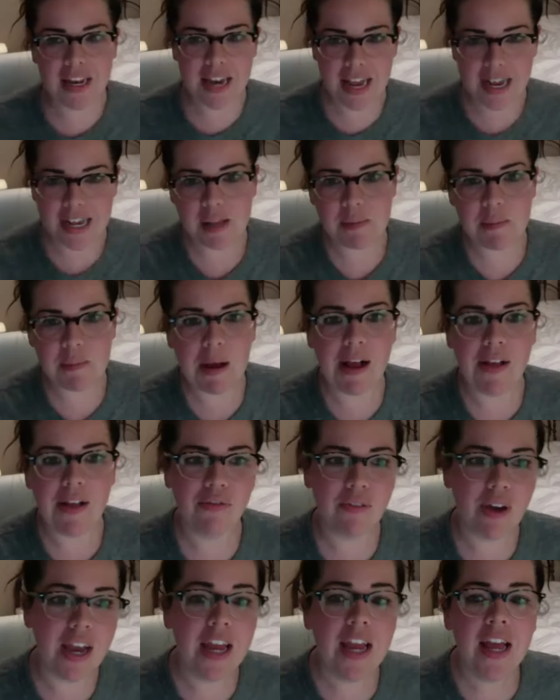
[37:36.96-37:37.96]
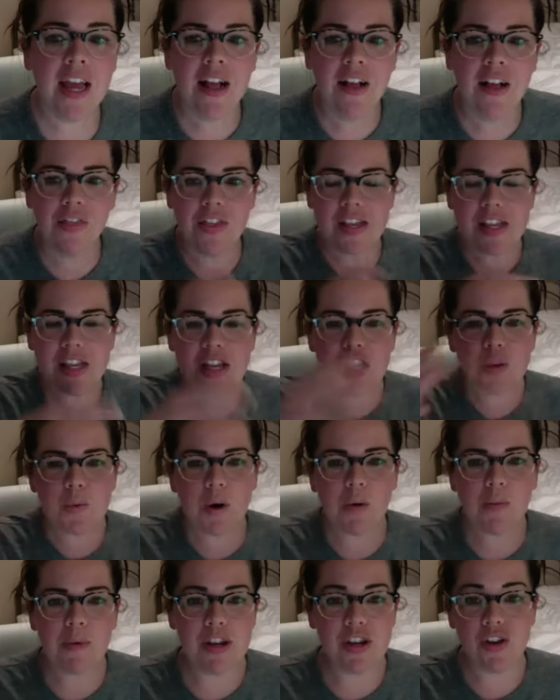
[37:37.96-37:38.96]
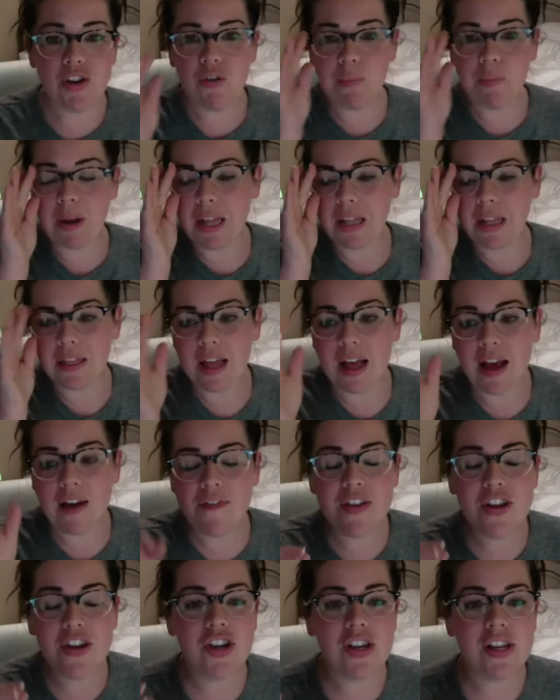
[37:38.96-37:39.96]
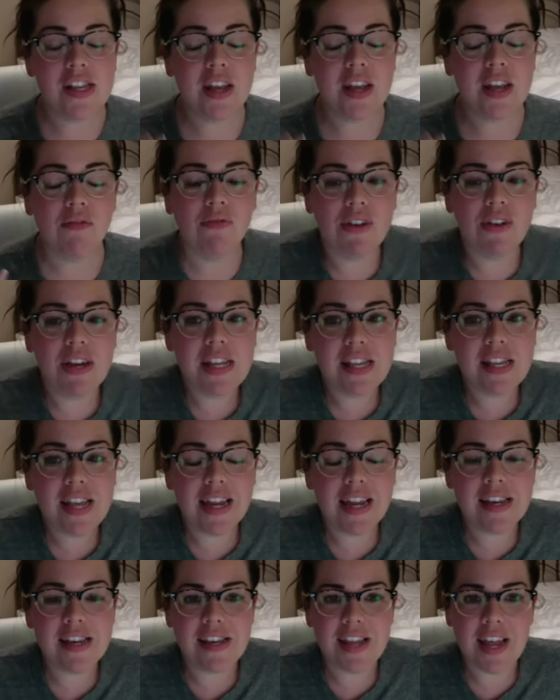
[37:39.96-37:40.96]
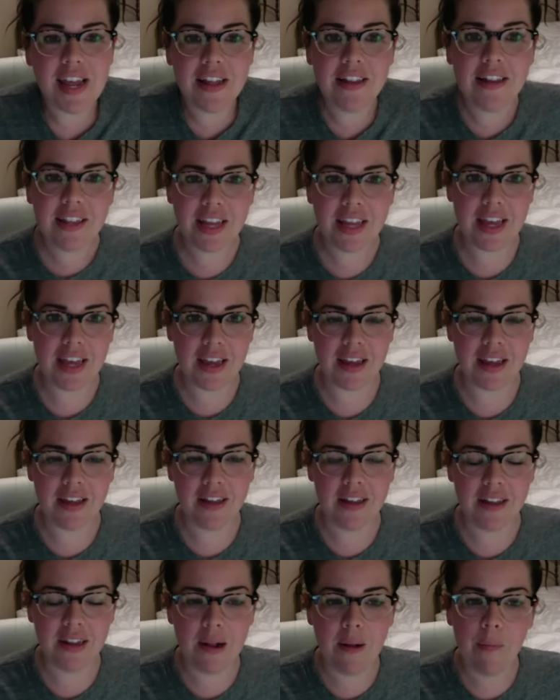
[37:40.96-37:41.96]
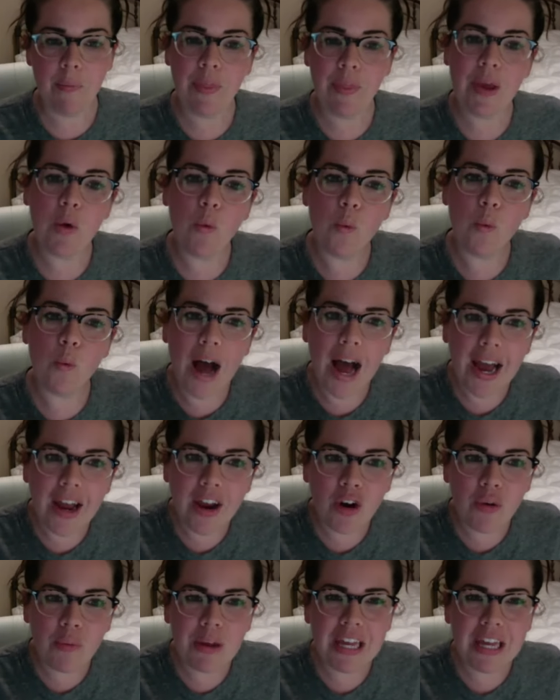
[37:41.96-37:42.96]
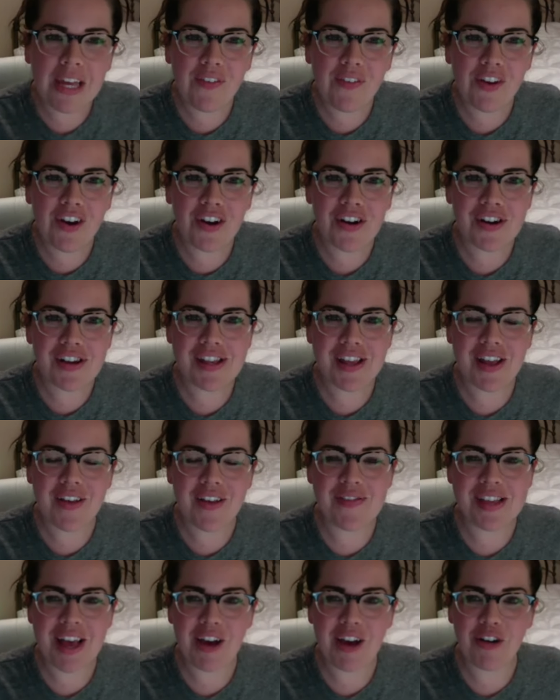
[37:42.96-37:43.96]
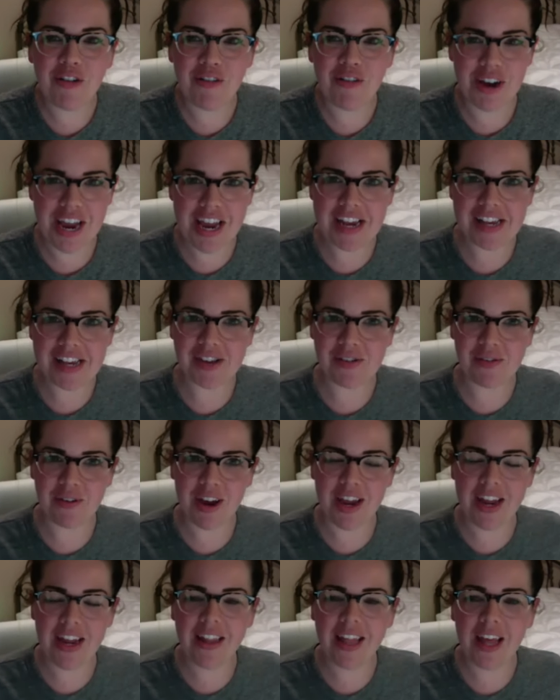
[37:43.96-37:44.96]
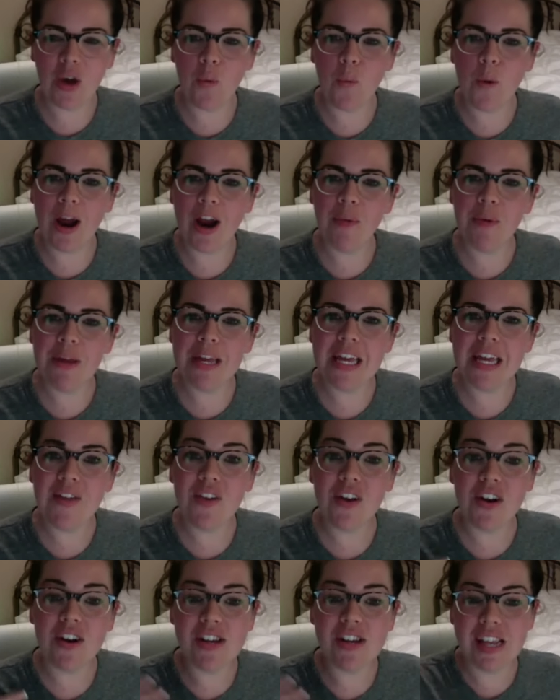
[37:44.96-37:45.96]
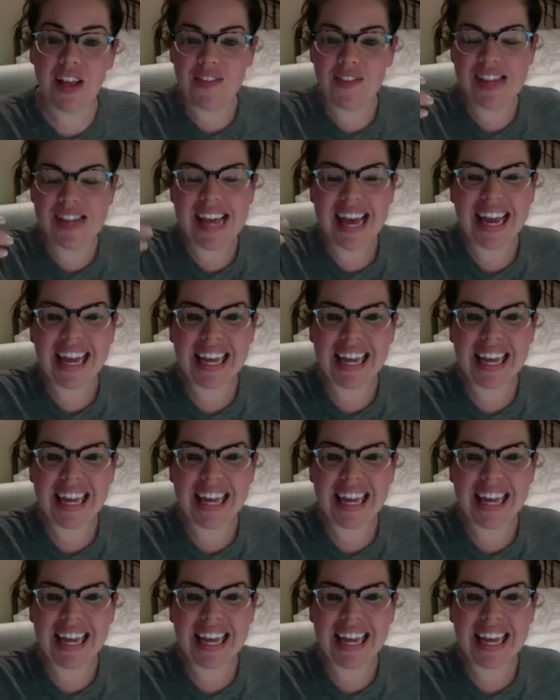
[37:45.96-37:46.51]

next month right this is what we do but i love that she said reset daily like why aren't we giving ourselves that grace right like why aren't we giving ourselves that